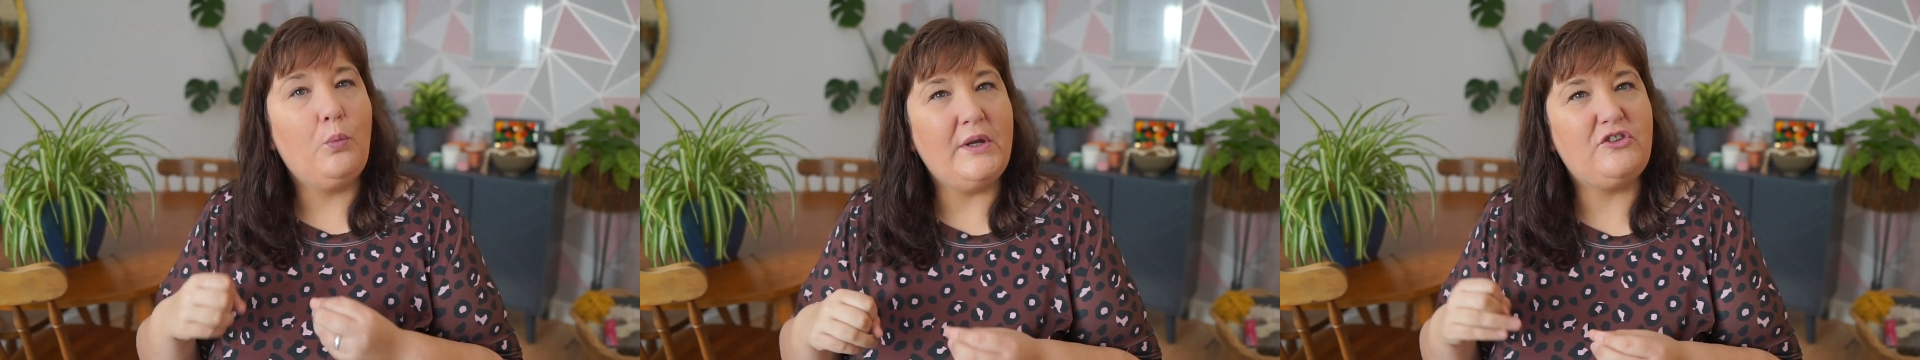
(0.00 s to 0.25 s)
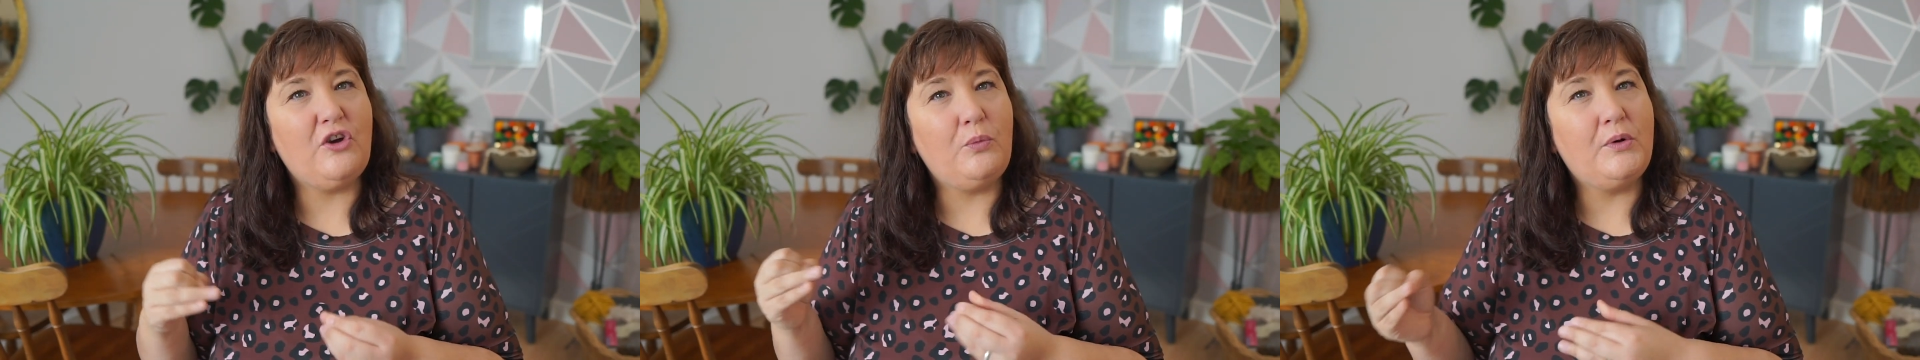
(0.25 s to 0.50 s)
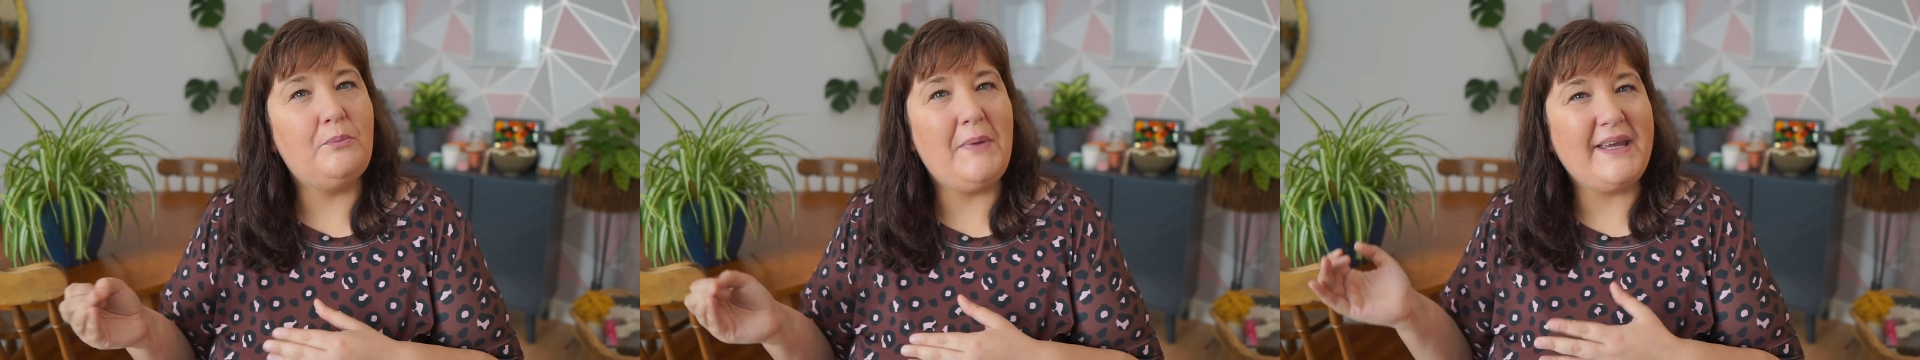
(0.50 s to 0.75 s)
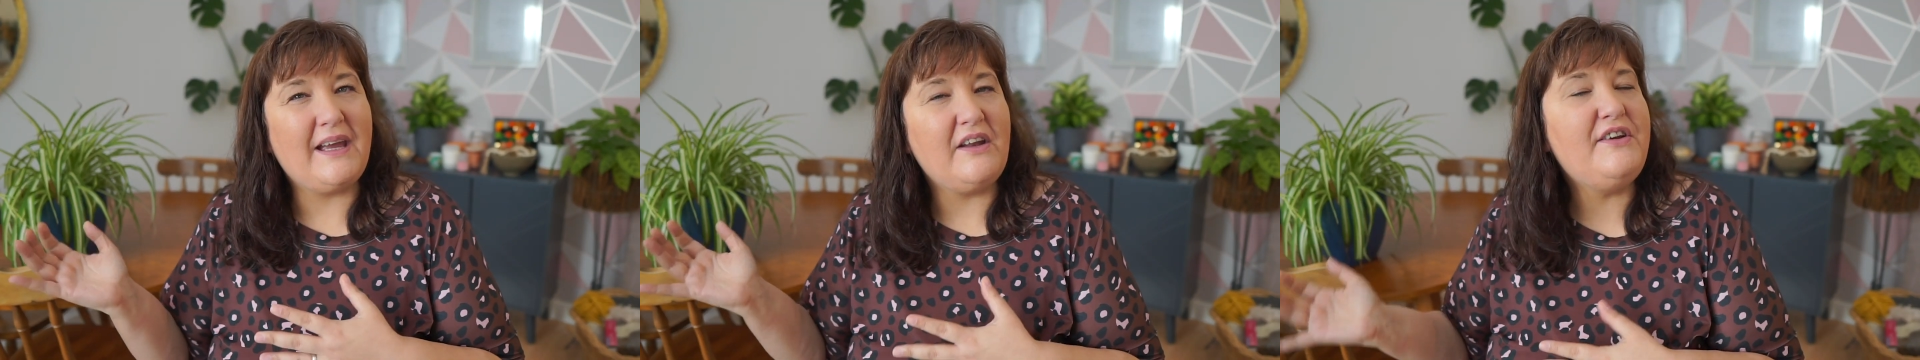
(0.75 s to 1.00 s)
which I will
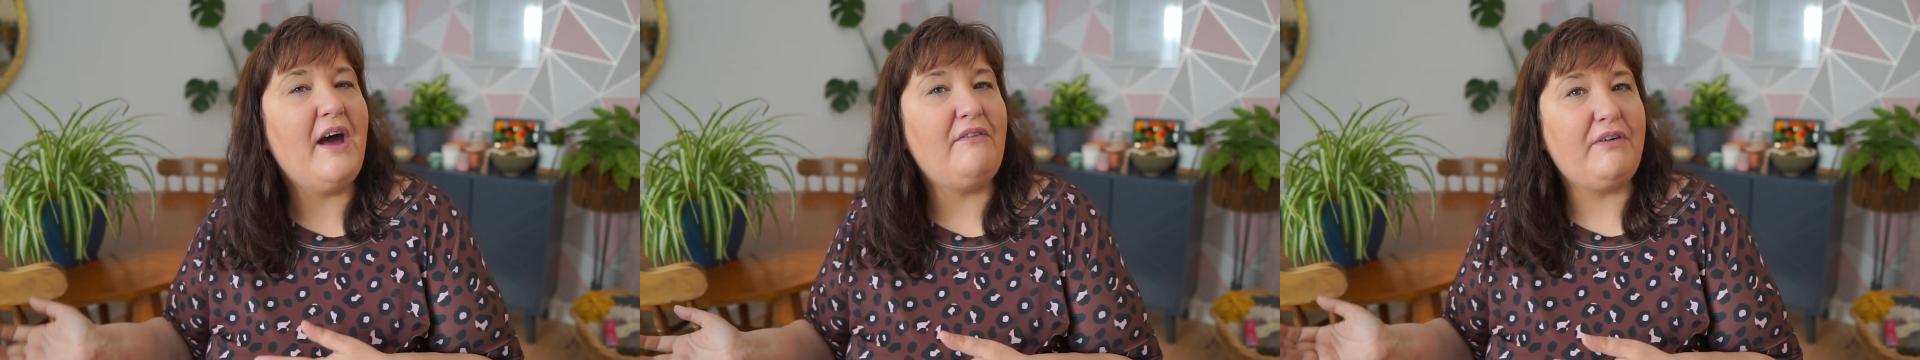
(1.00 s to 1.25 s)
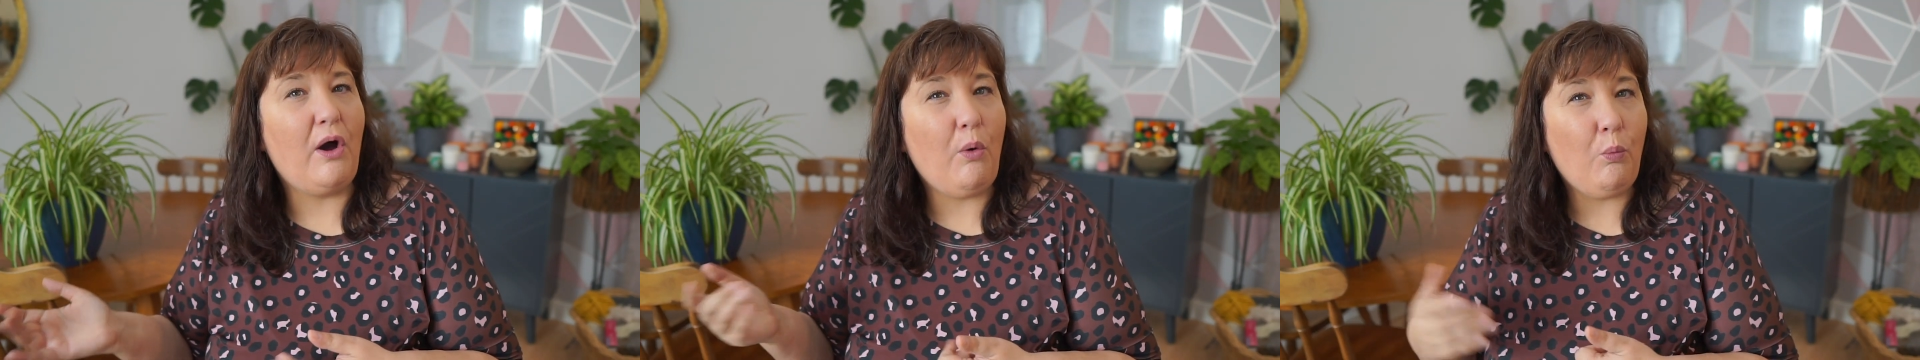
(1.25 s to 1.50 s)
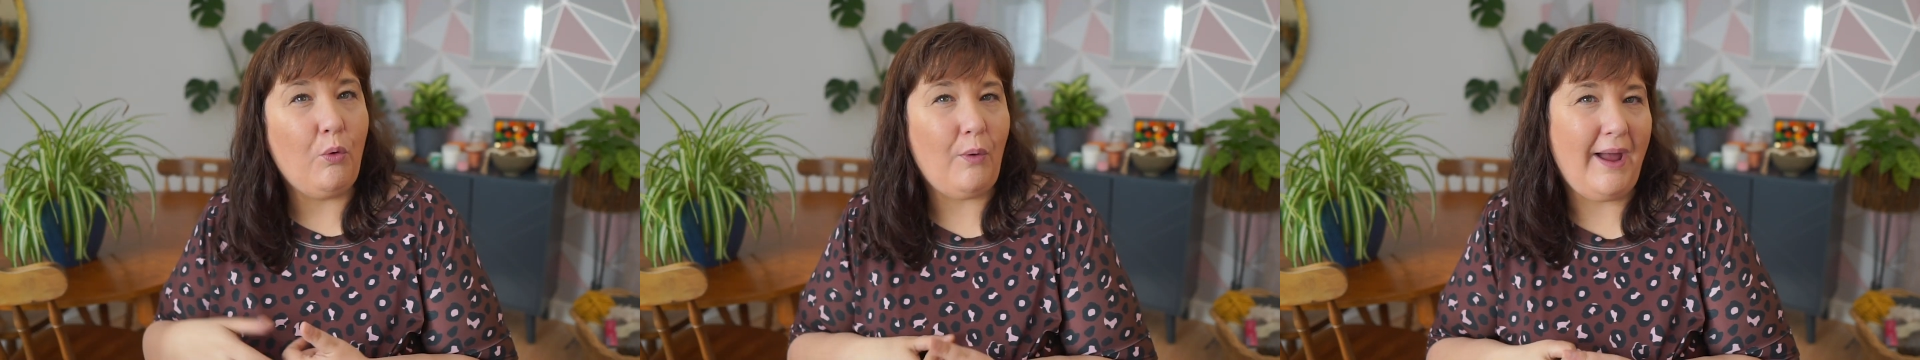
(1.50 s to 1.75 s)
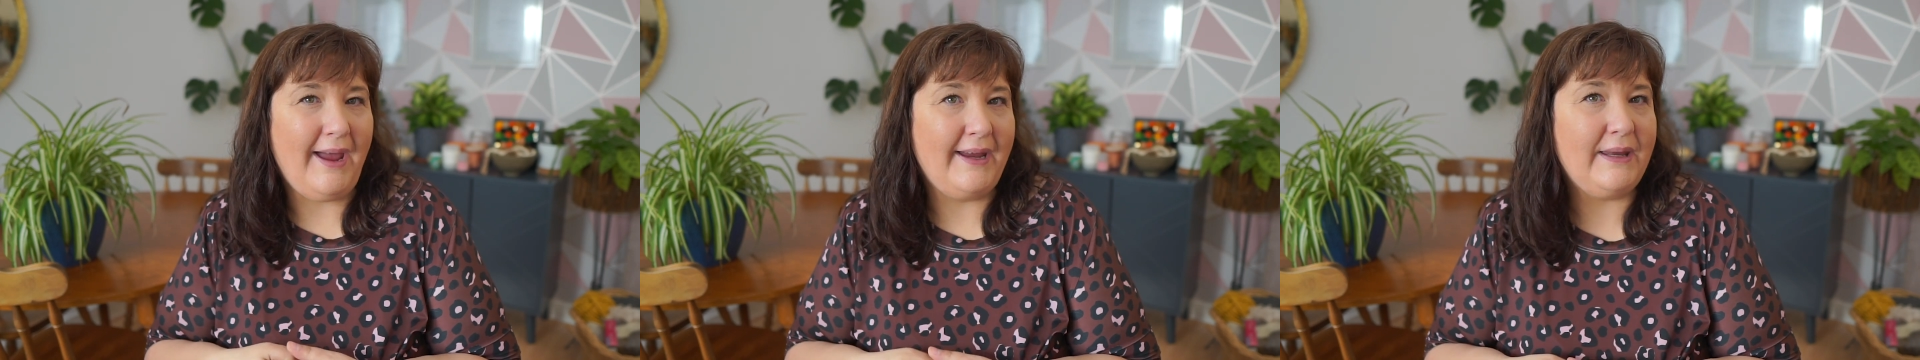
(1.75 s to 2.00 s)
make another wall
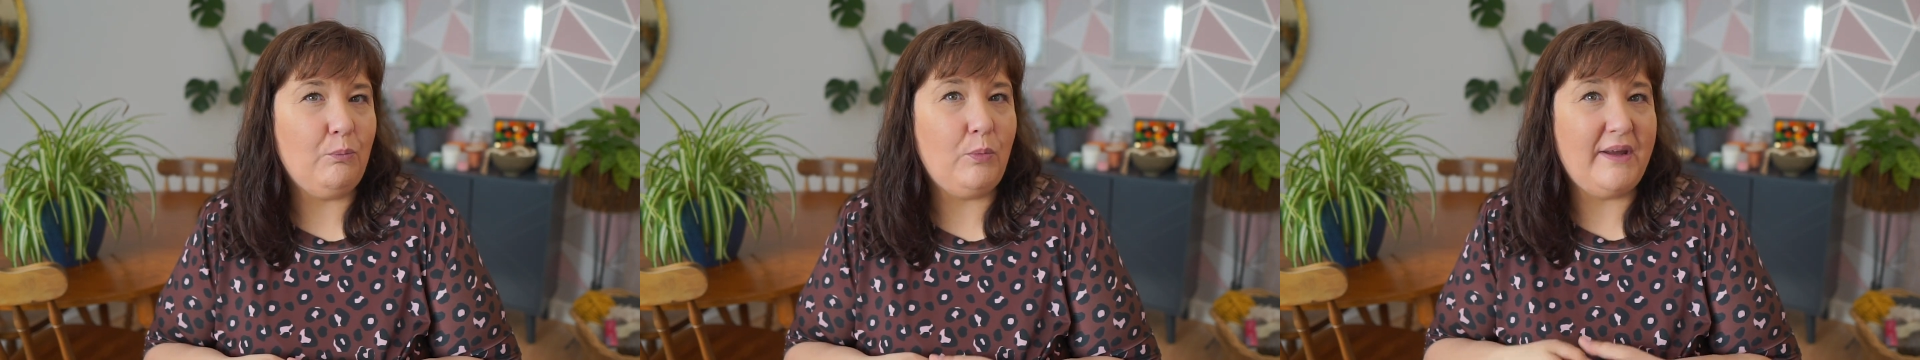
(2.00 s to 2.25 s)
hanging